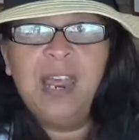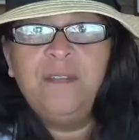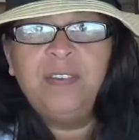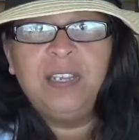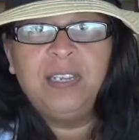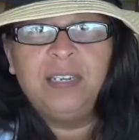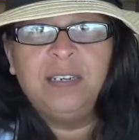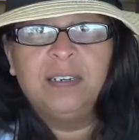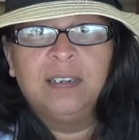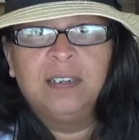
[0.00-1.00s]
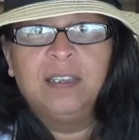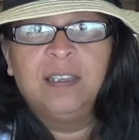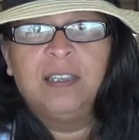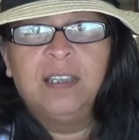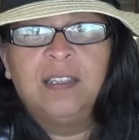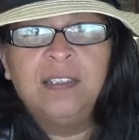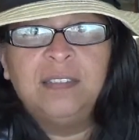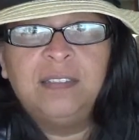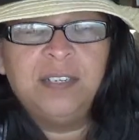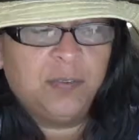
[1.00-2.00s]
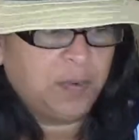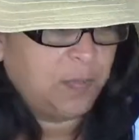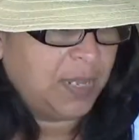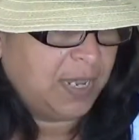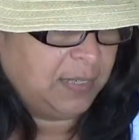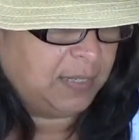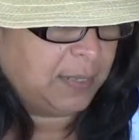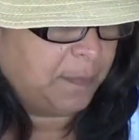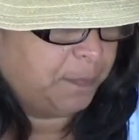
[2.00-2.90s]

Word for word: envying this secret place.